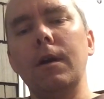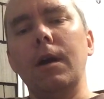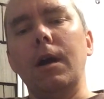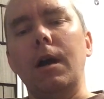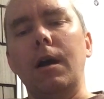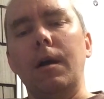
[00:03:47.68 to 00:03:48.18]

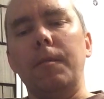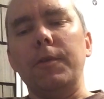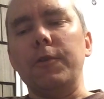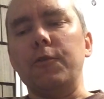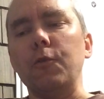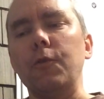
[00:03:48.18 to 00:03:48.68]

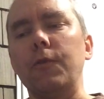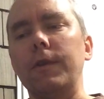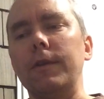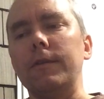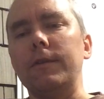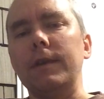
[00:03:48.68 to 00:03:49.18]
But the truth
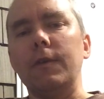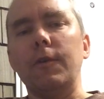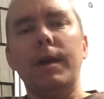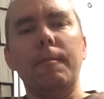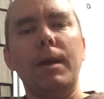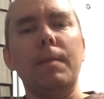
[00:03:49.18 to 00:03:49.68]
is, the
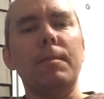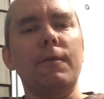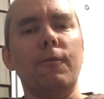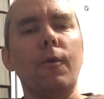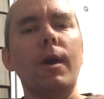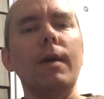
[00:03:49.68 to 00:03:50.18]
internet may be
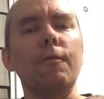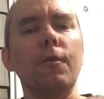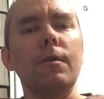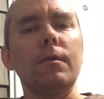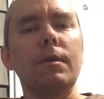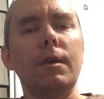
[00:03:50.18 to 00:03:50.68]

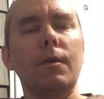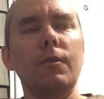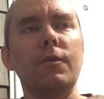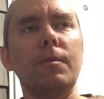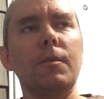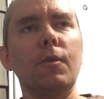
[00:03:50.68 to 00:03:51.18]
forever,
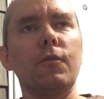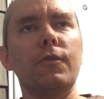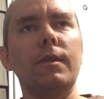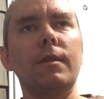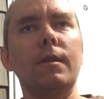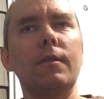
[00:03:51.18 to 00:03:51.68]
and some of those
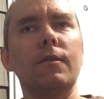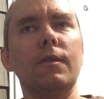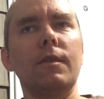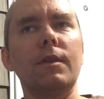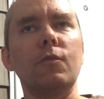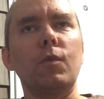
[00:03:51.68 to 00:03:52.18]
th and the
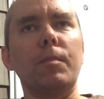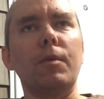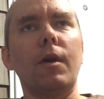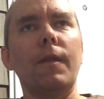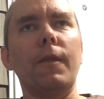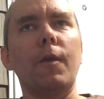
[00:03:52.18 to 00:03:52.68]
things we put
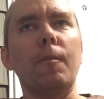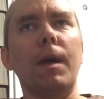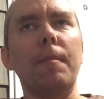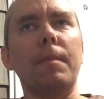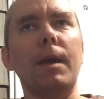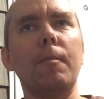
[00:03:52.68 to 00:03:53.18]
on there
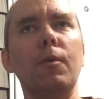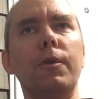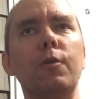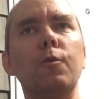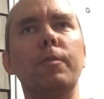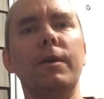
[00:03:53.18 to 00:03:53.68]
might be able
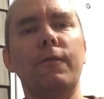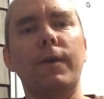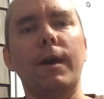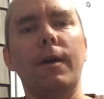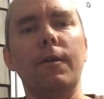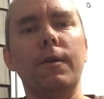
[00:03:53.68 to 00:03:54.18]
to be
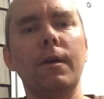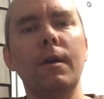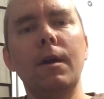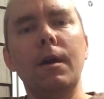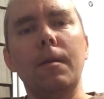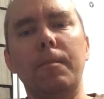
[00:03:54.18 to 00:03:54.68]
found.
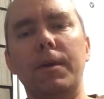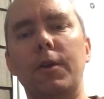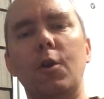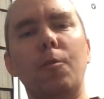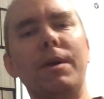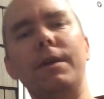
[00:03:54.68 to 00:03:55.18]
But
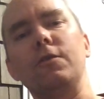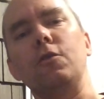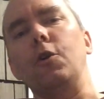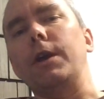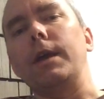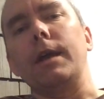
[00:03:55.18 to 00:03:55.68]
nobody's
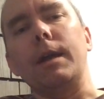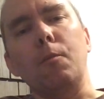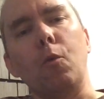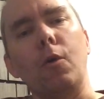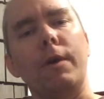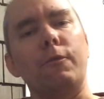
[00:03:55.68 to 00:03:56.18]
looking
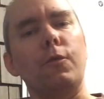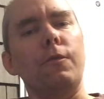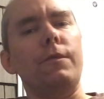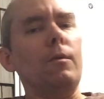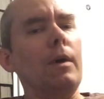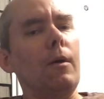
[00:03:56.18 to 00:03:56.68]
anymore after a
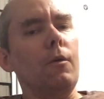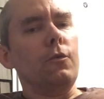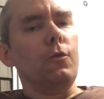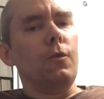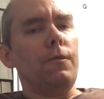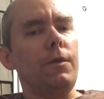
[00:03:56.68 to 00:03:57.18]
few
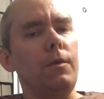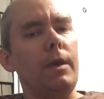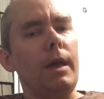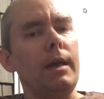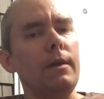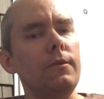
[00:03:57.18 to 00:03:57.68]
hours or a few
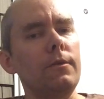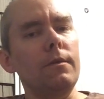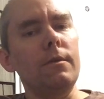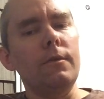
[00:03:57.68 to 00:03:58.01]
days.